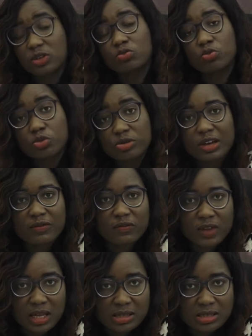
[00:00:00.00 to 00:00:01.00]
would
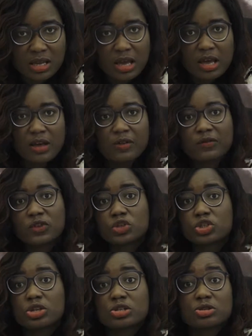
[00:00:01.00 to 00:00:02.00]
affect
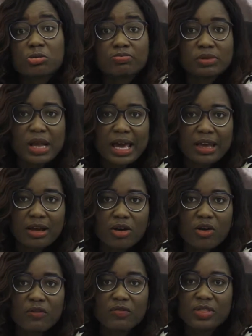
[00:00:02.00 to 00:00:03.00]
future supply
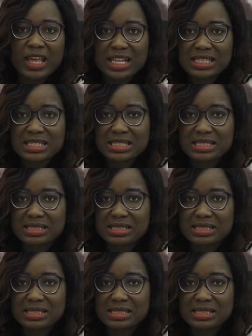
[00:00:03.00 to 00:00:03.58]
of that